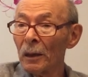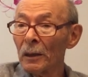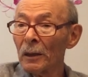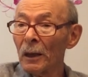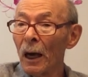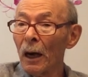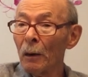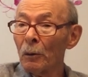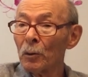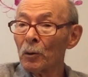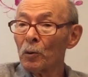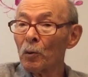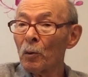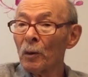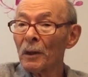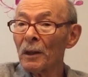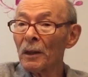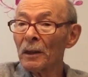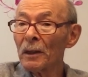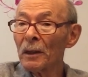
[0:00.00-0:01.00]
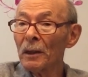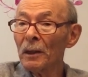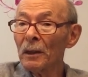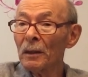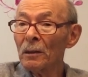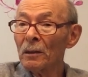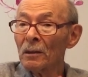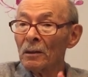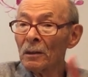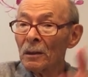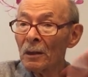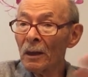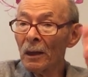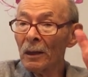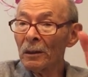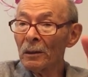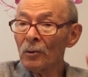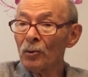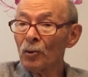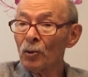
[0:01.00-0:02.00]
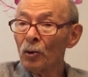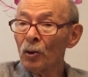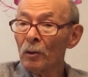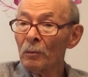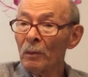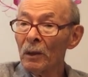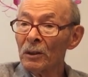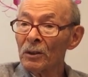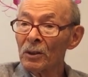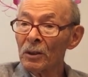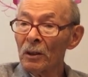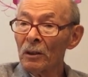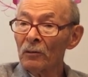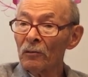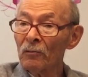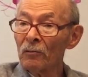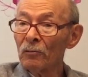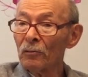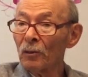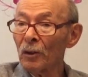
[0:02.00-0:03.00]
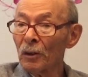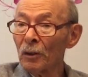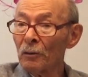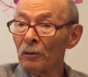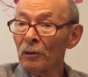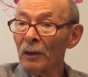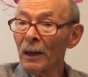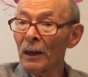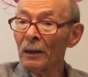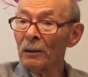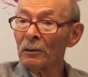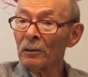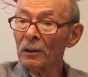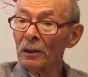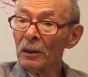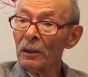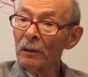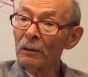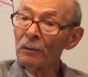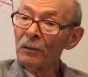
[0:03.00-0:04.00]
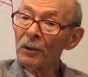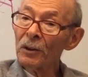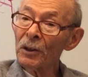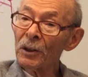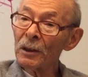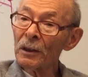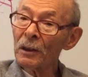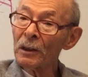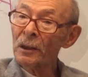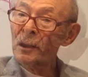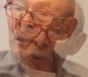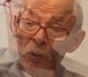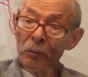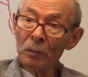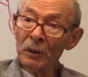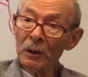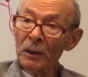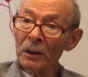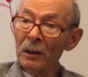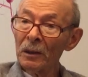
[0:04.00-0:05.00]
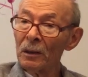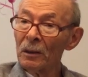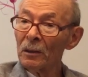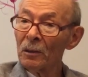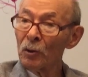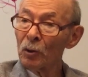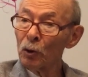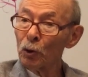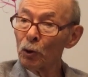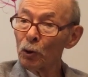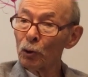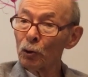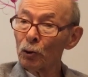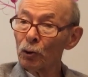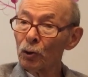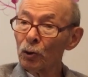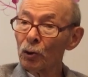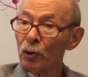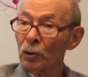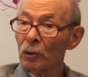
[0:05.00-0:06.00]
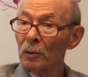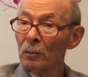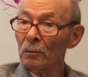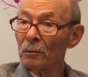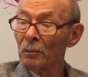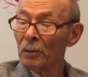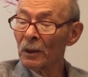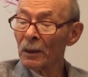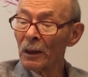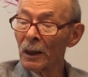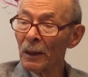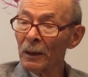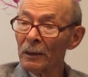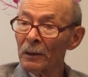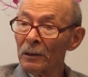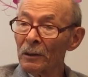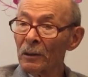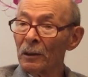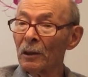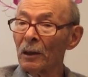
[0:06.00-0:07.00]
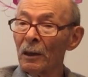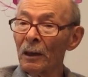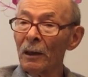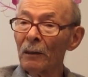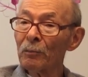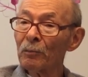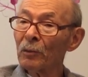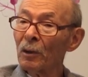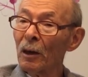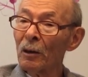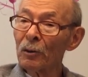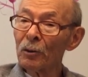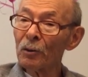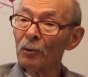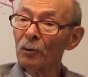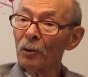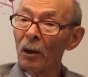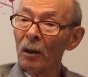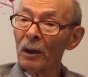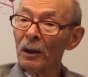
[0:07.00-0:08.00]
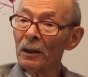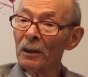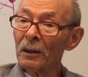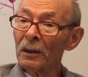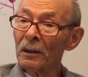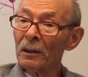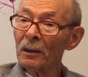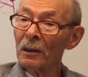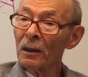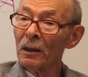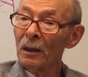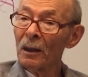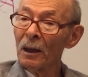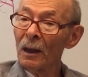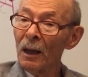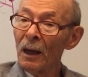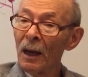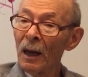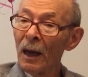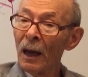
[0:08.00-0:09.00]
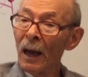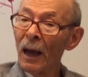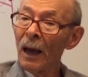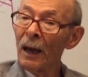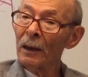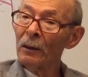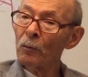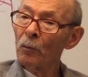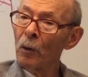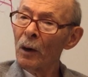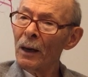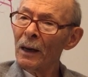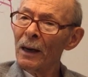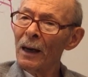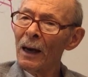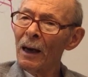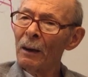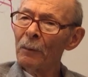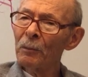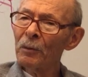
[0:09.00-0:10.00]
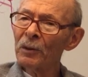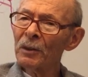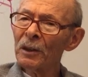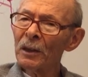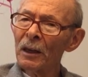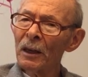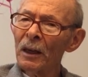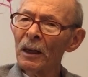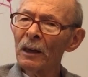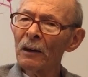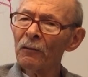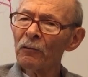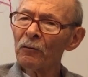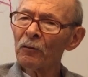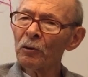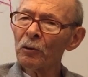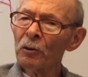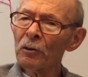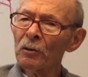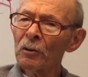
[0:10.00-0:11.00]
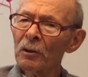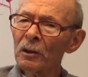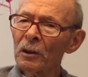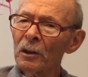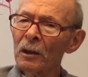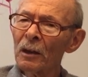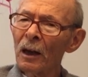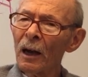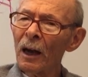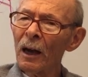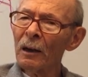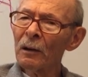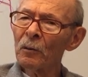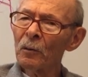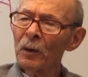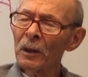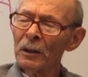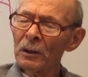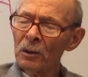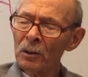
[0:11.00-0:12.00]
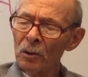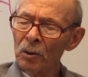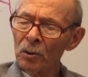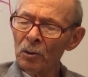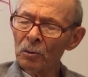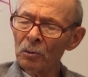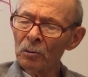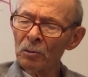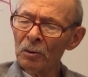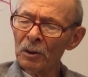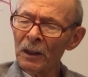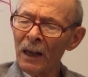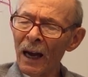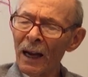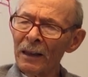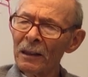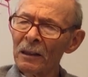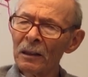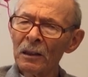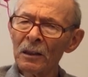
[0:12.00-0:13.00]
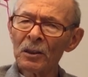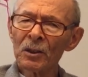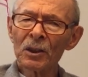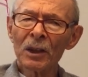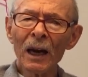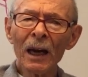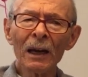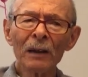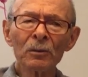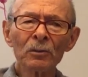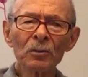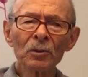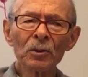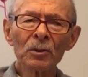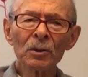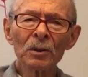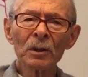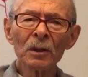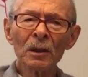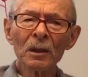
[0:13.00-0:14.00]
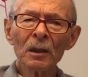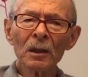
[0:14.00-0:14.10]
And I was one of the kids, and I enjoyed myself running around. They told me, shush, but I kept on crying. And what happened after I went to Natalie's house,